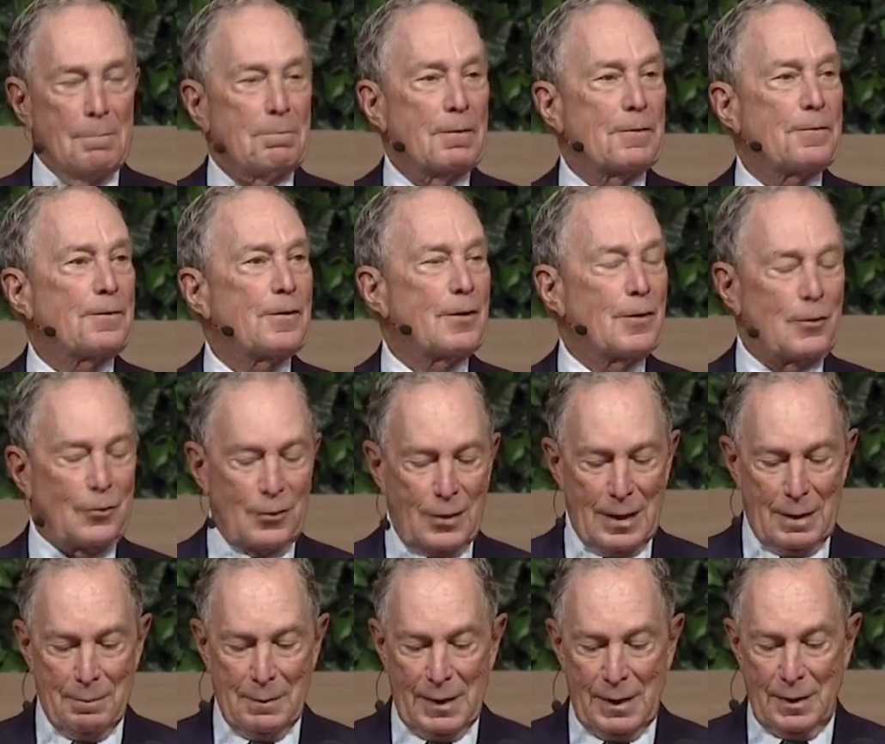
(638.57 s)
But first,
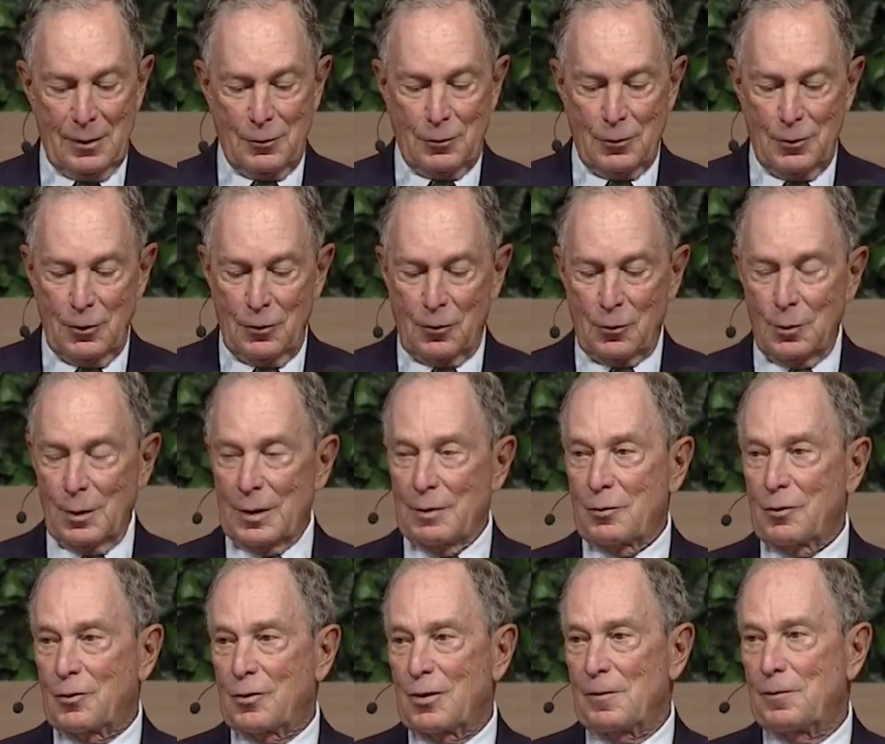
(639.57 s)
let me introduce one
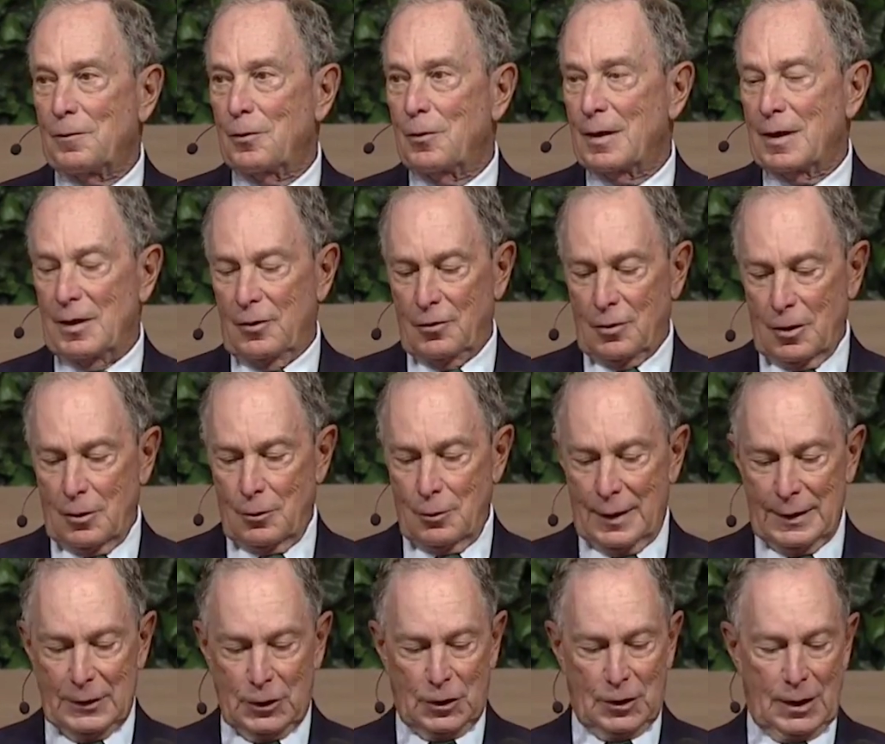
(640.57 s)
of C40's
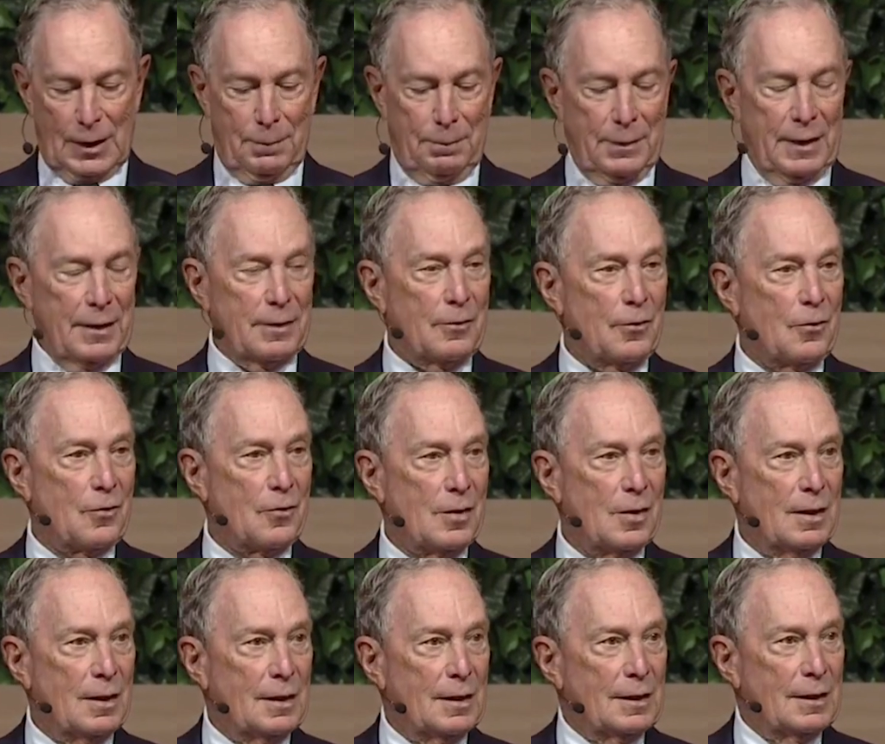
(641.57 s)
great champions.
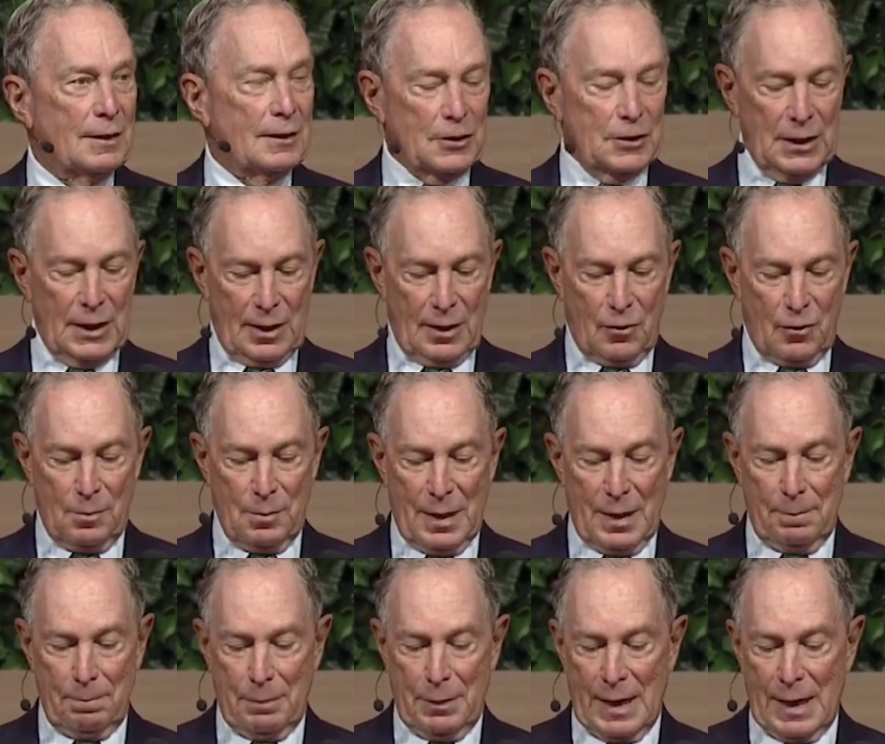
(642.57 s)
She has
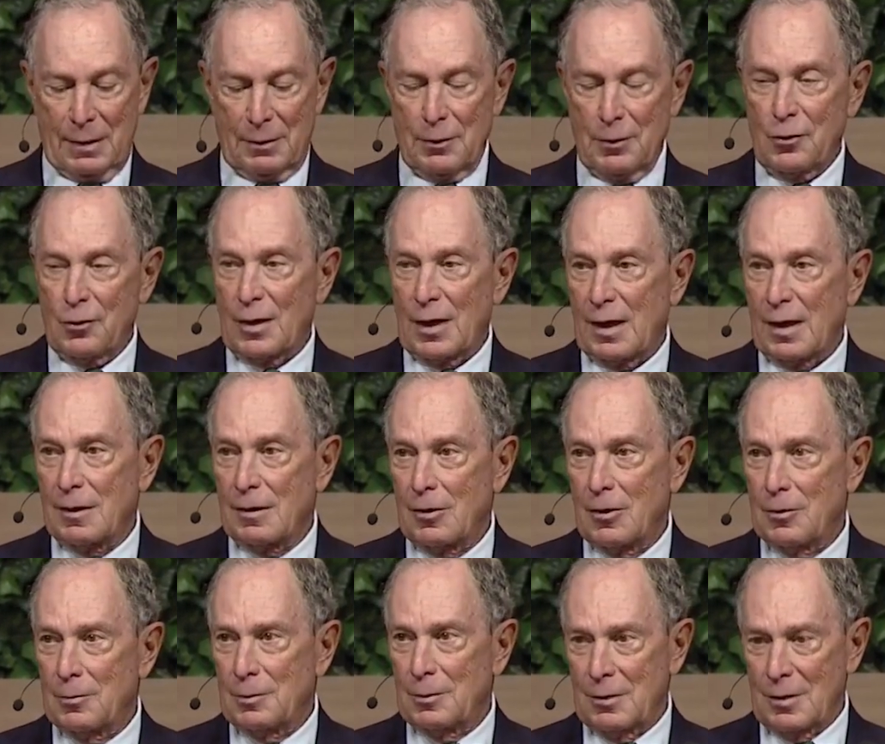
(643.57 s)
made Paris a
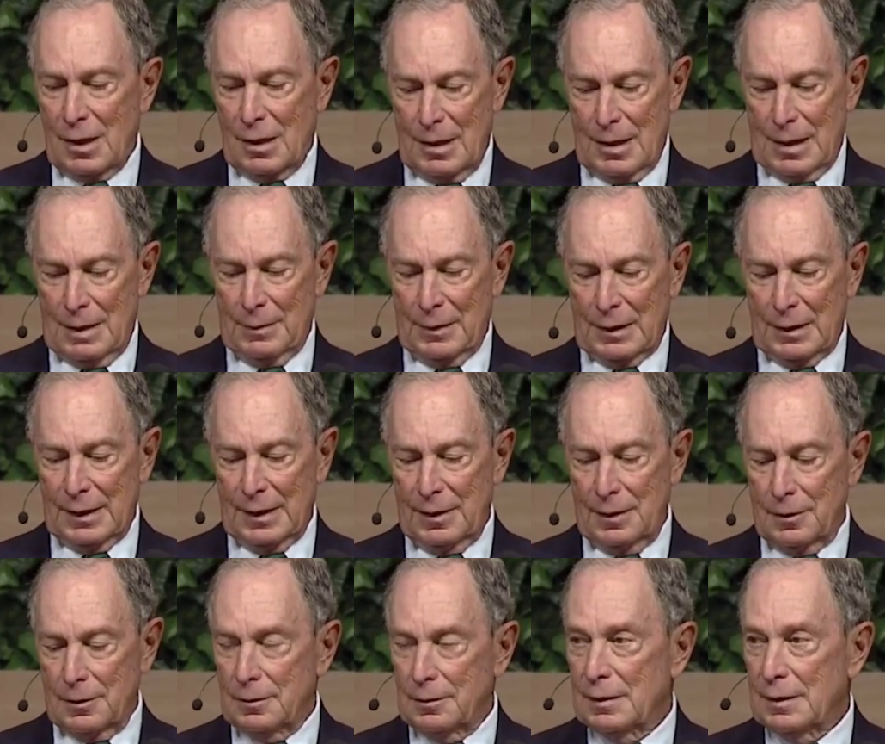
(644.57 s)
global climate
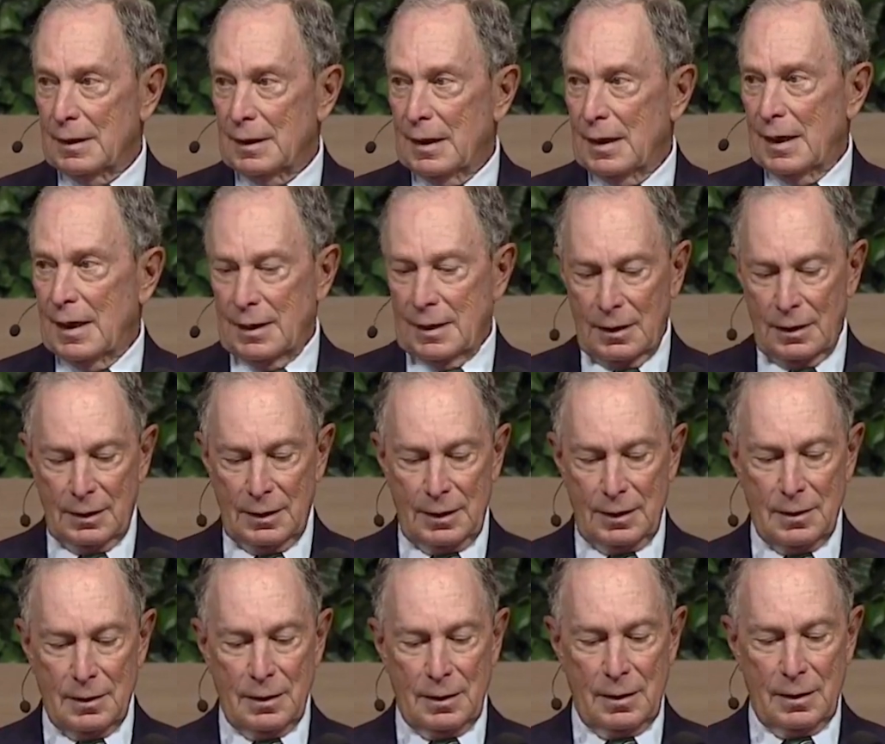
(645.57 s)
leader and a
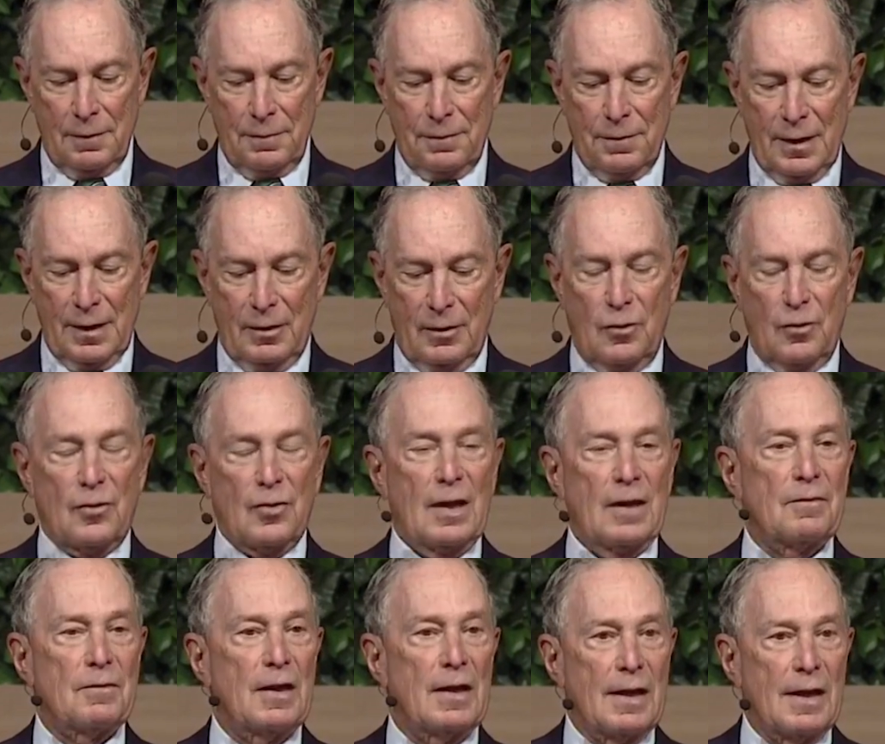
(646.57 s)
leader in the fight to
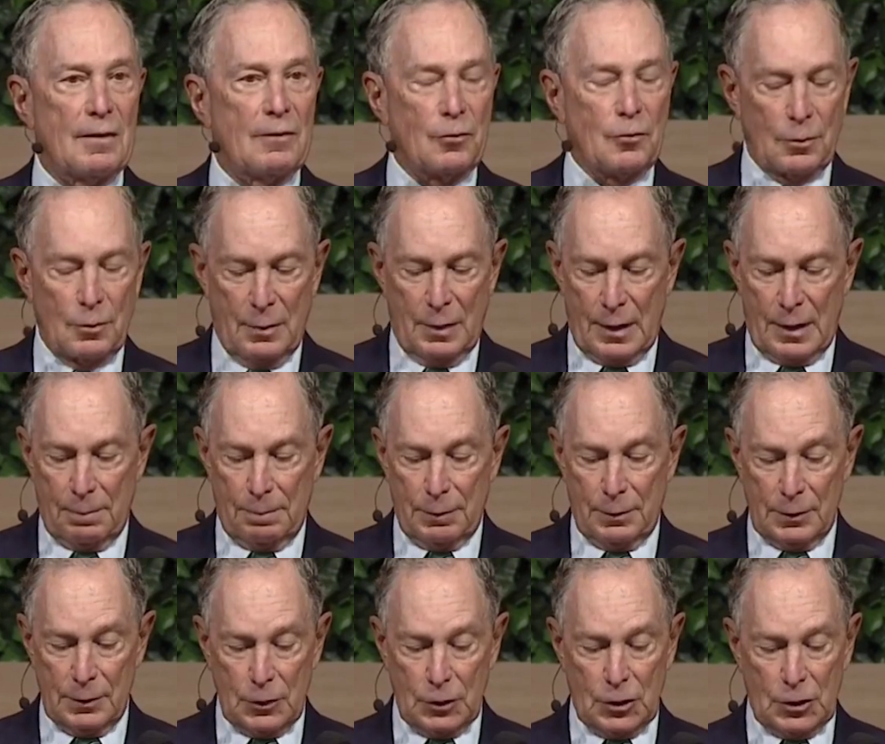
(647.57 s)
save lives from air
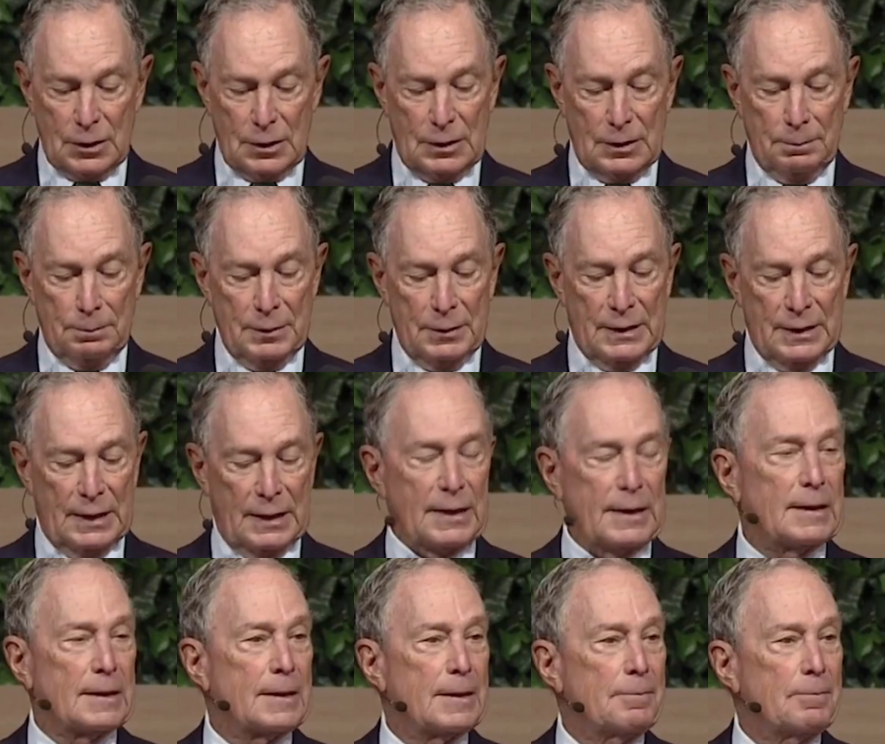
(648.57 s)
pollution in
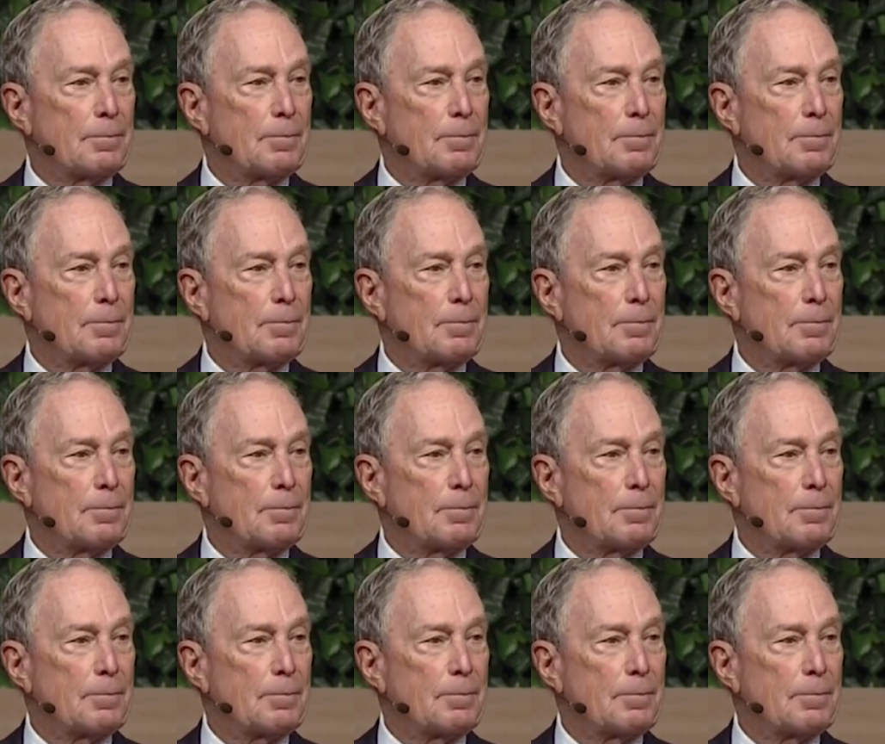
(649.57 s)
particular.